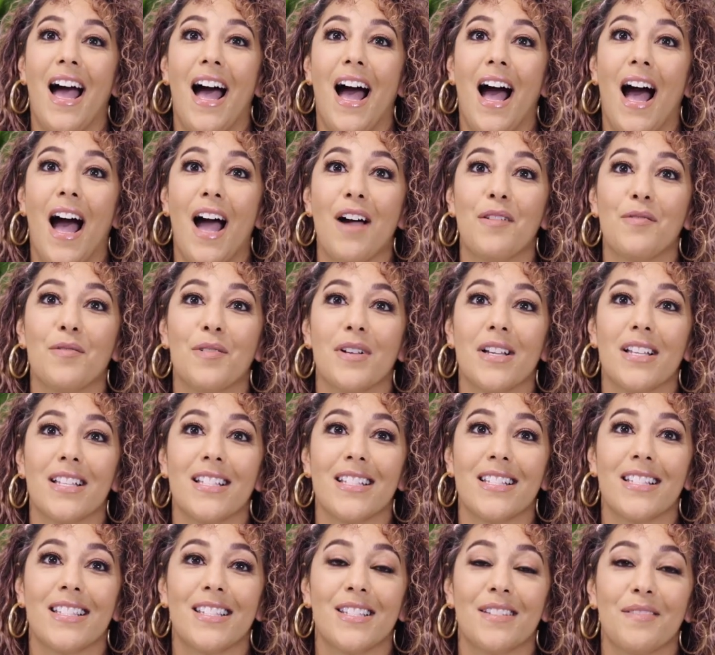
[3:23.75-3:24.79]
I
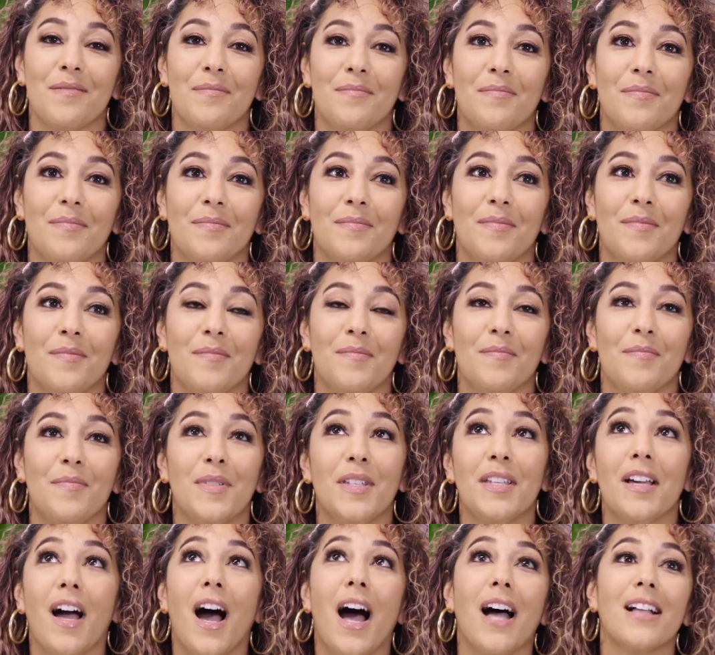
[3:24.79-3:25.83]
was
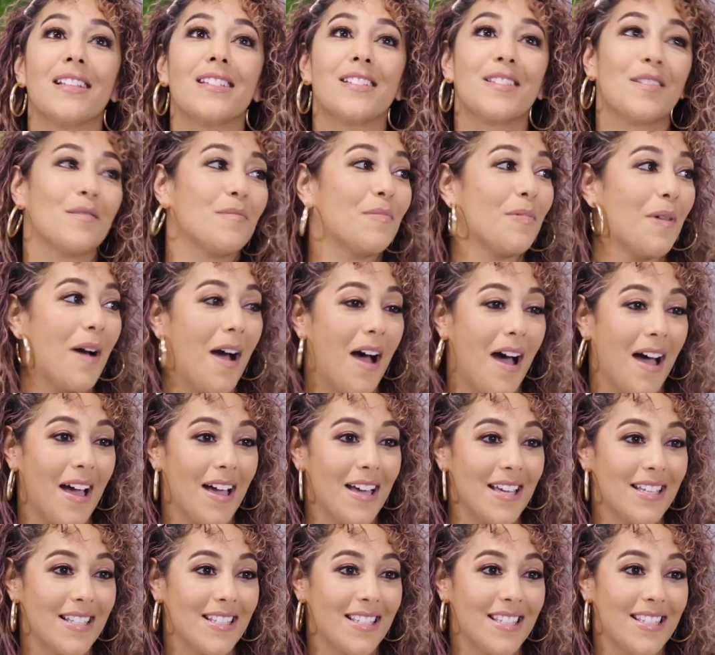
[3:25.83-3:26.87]
beyond
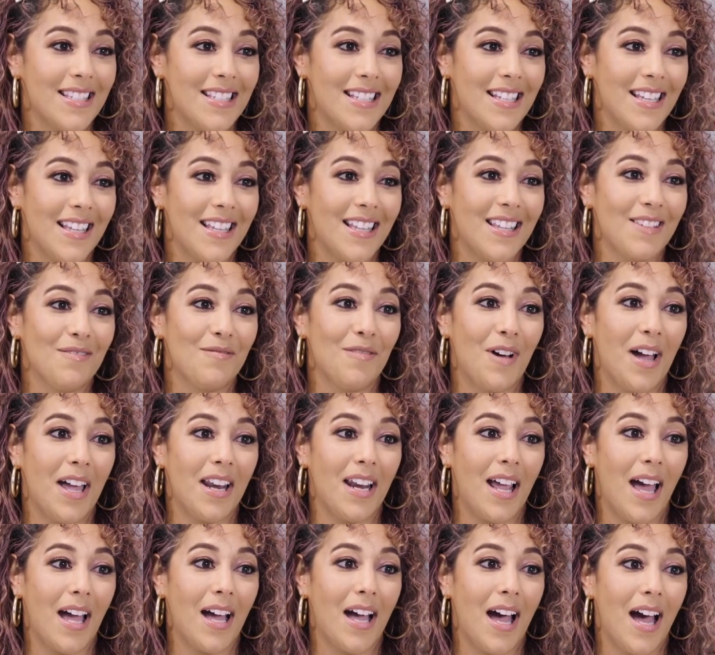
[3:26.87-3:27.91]
surprised
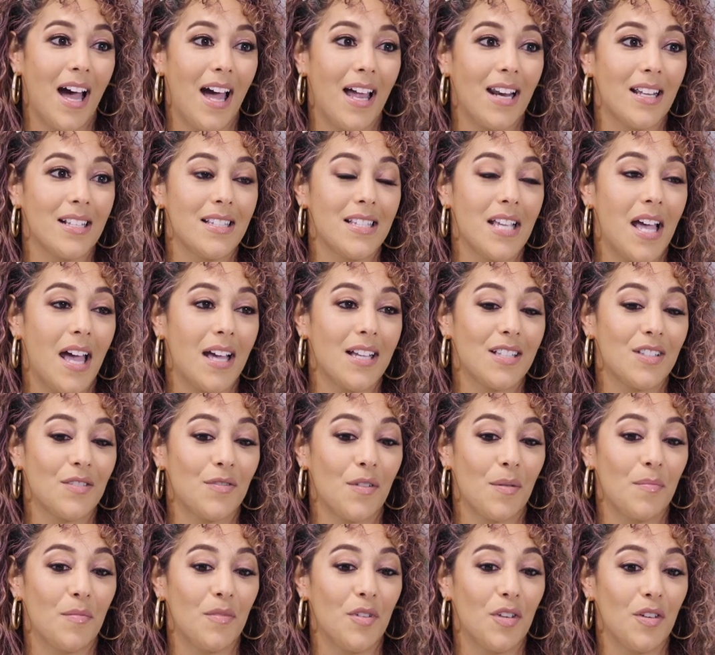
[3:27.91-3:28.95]
when I got a text
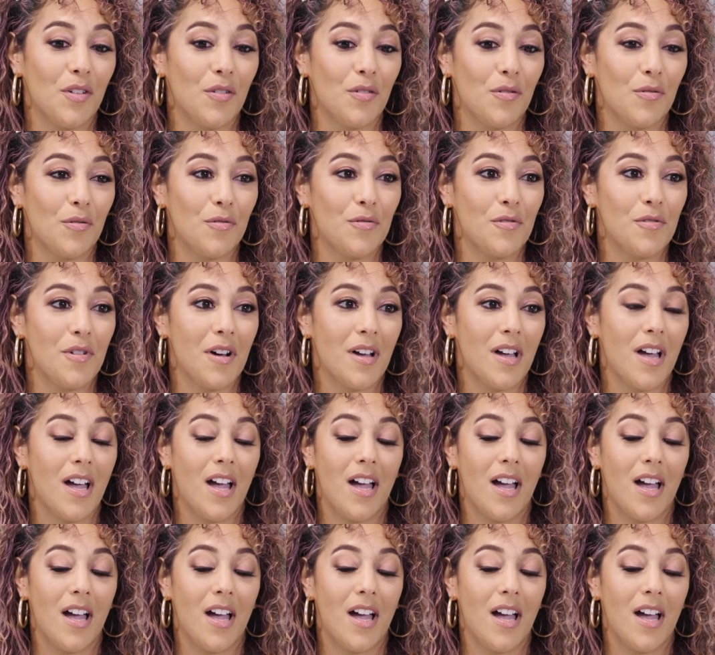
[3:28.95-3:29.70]
from you.